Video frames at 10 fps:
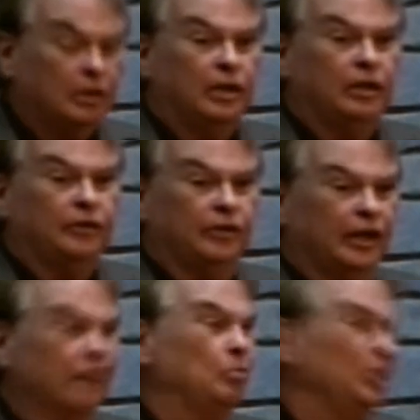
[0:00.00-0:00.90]
so
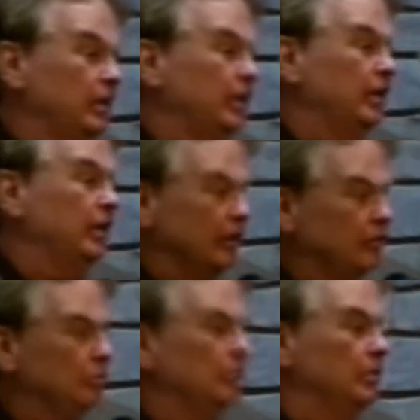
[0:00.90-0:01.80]
that's really getting
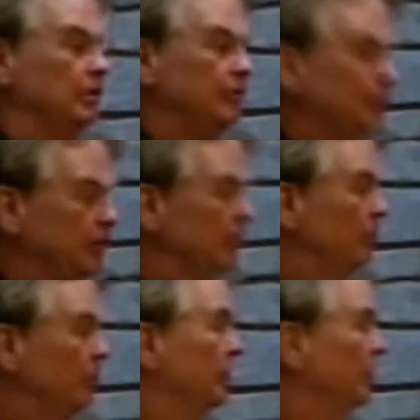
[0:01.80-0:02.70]
into it, really feeling
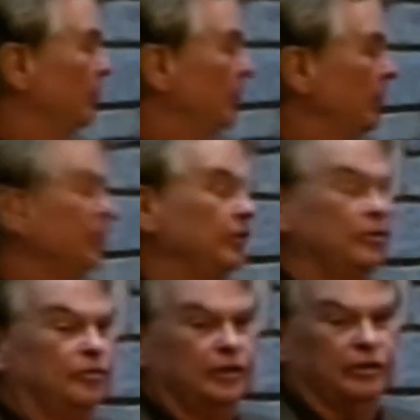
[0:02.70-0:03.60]
what someone else
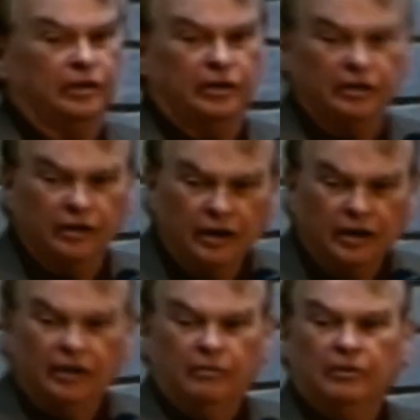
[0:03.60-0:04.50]
is feeling and,
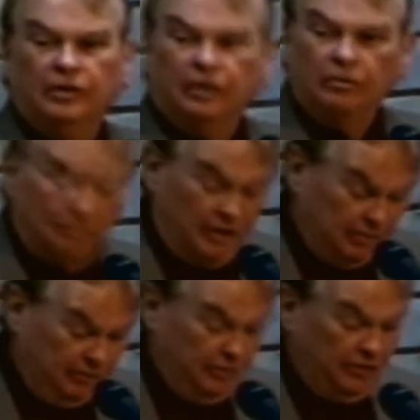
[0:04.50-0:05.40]

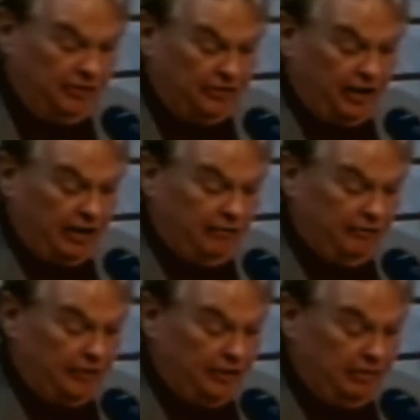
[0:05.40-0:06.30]
maybe feeling sad
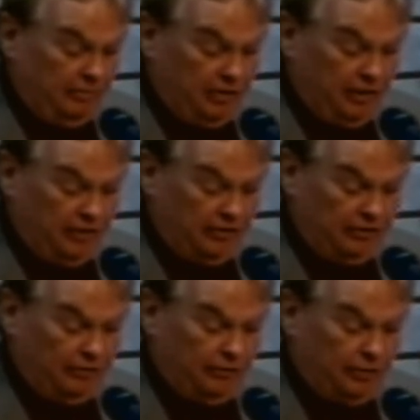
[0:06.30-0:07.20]
for them and
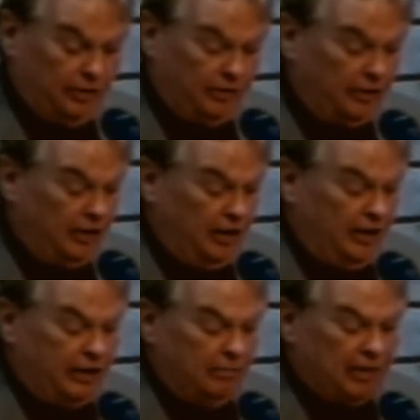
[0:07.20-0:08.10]
so forth.
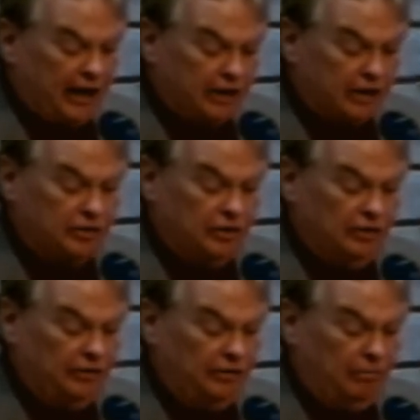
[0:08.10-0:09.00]
Compassion
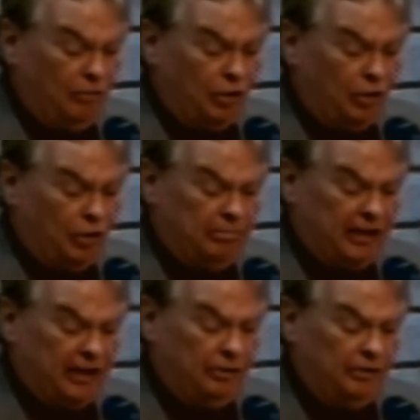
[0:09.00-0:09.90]
is a more
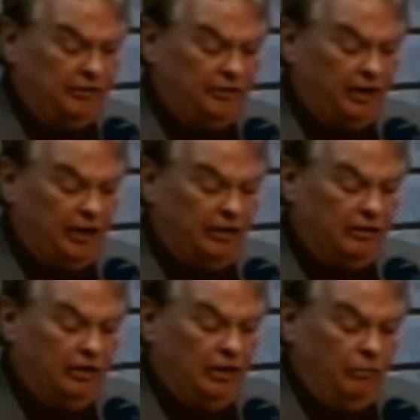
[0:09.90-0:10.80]
empowered
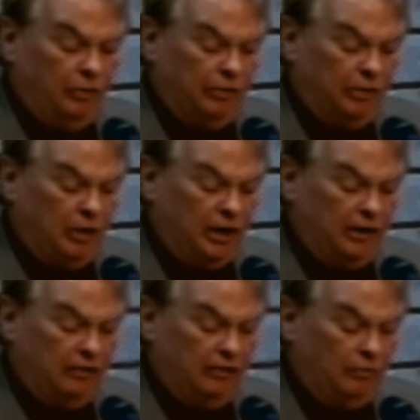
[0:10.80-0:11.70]
state where we
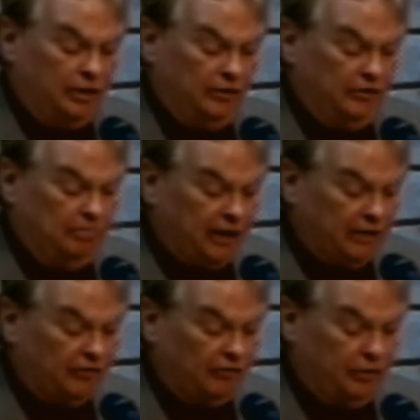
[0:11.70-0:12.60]
want what is
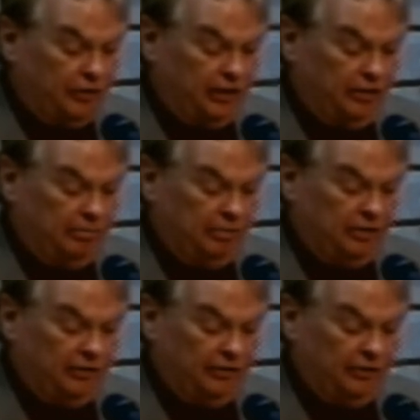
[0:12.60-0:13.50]
best for the other
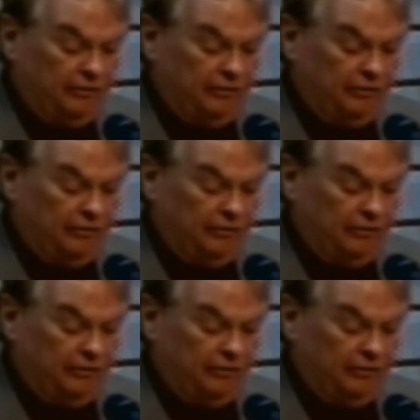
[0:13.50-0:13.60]
person.